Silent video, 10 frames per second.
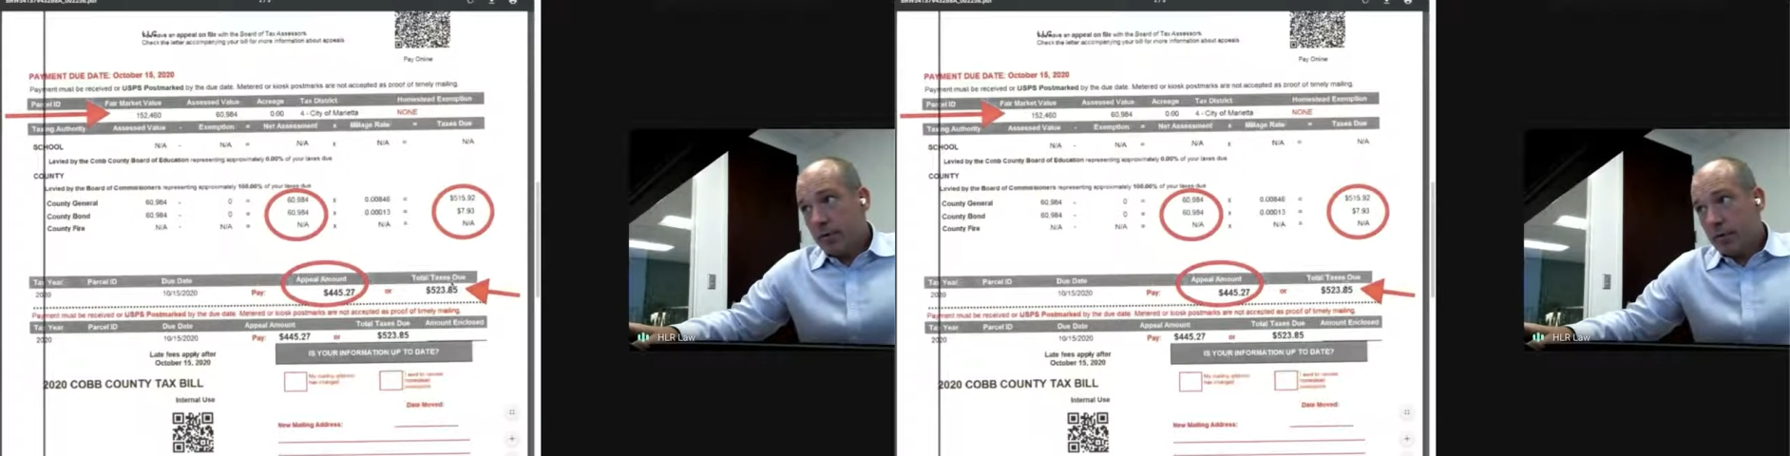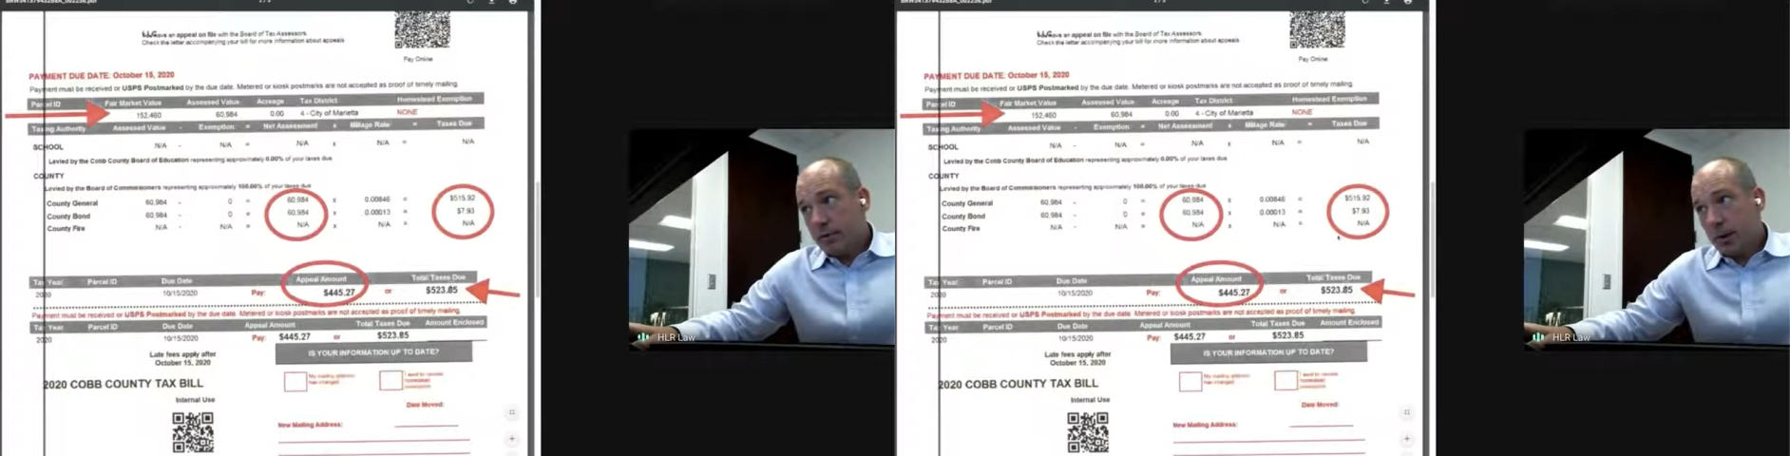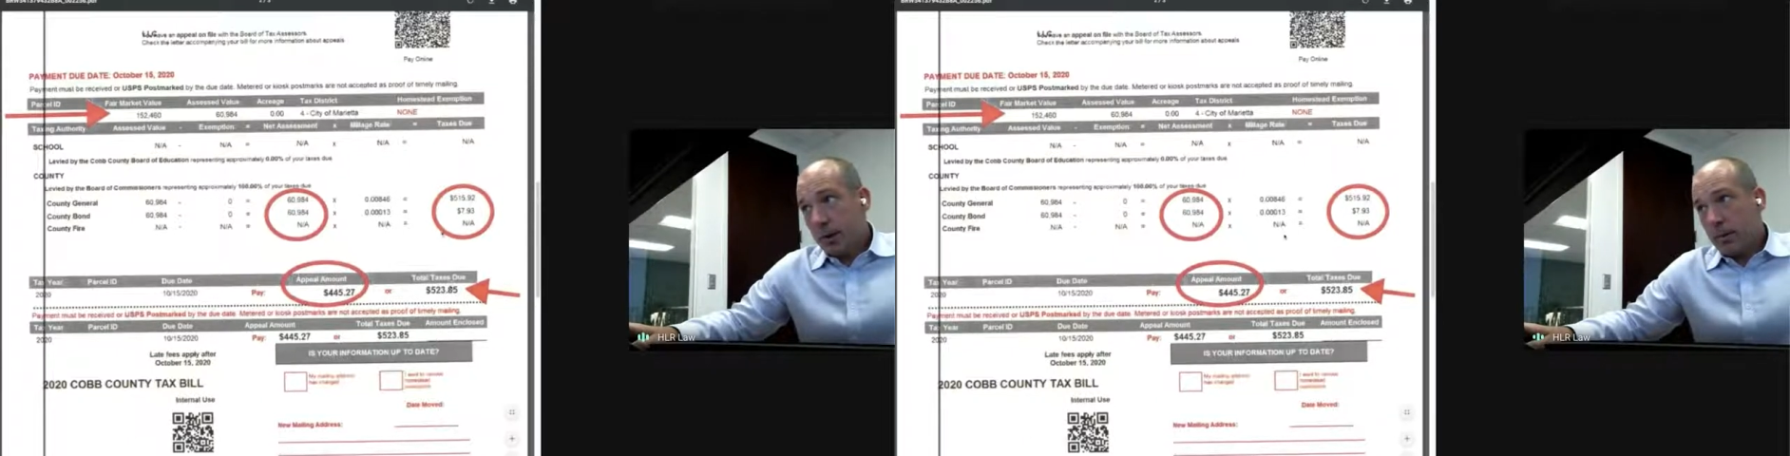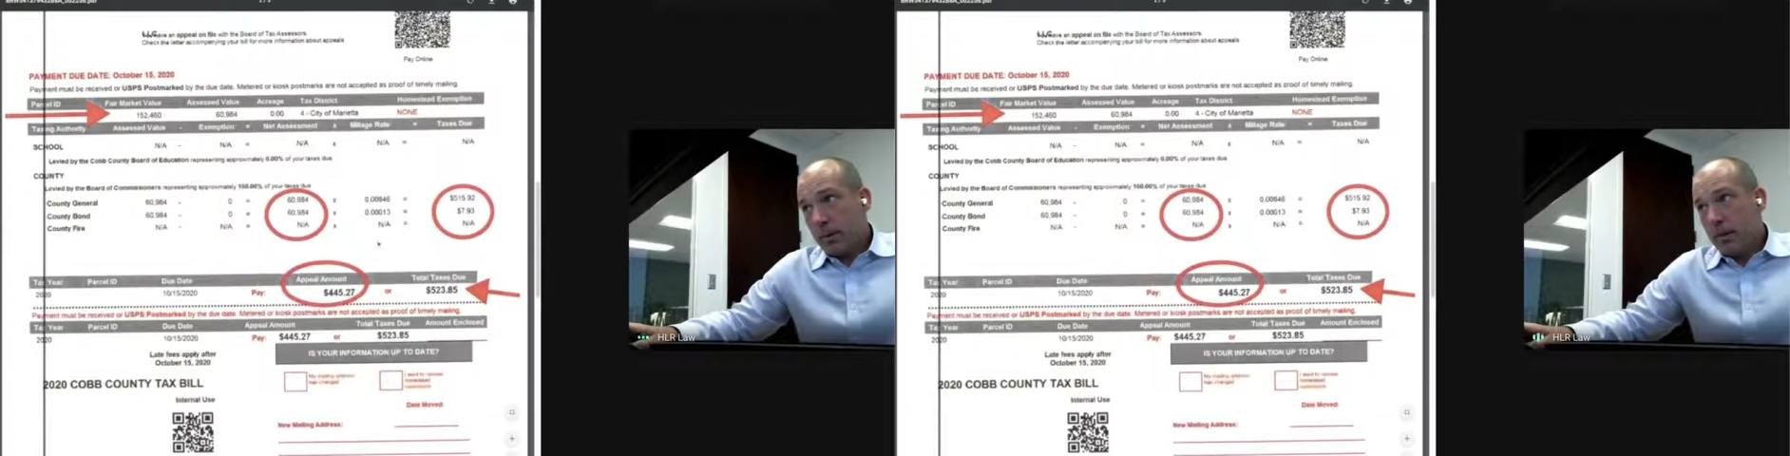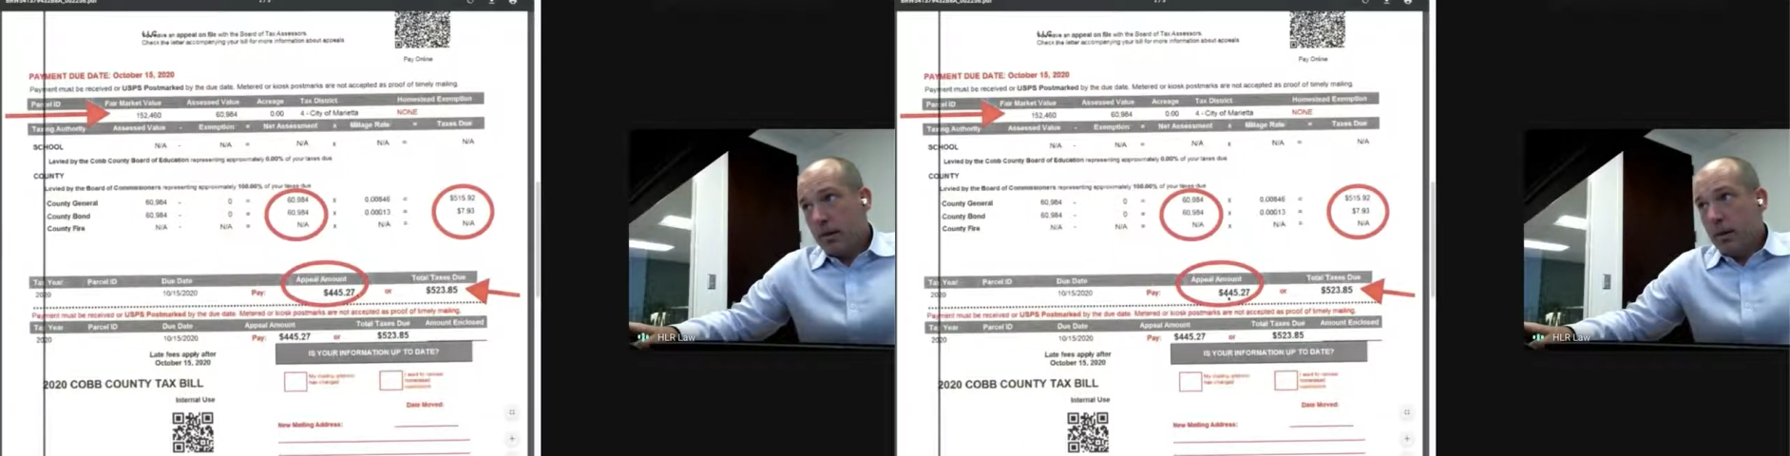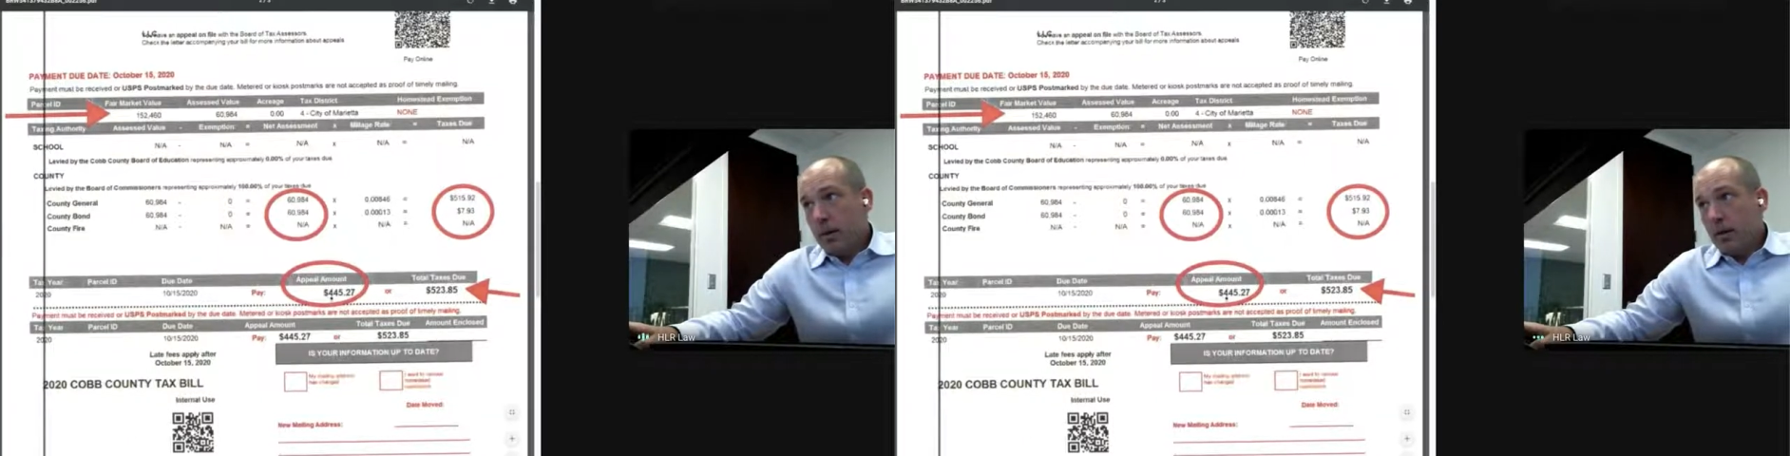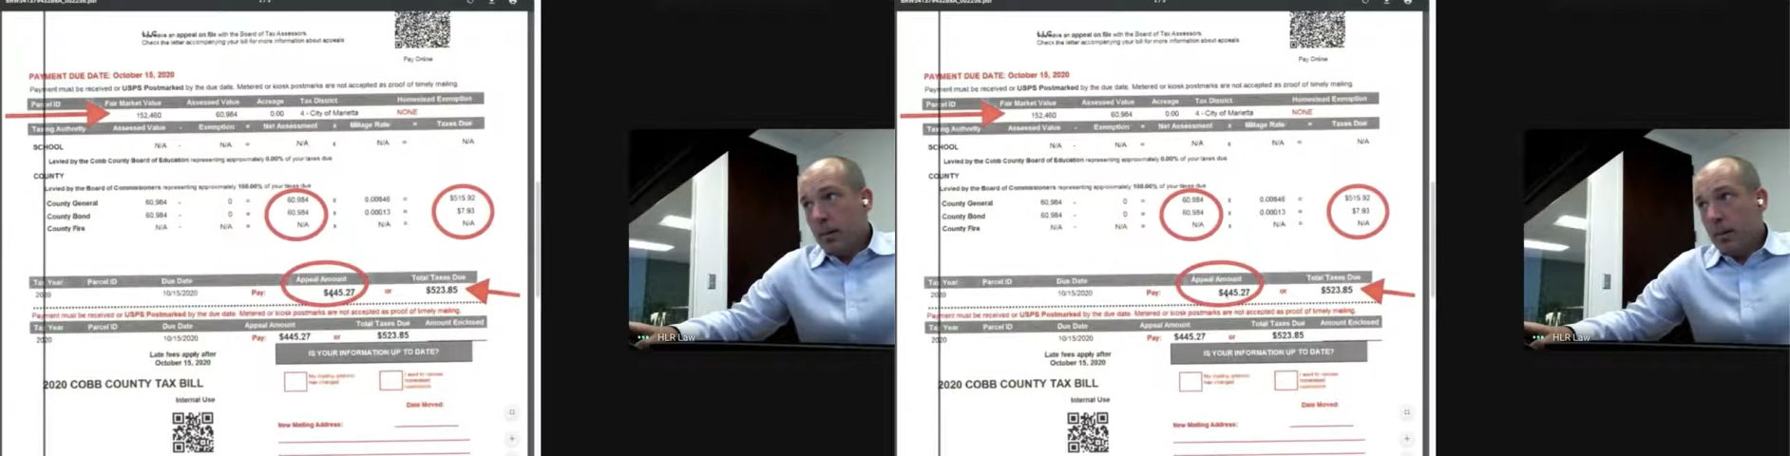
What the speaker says: for this property.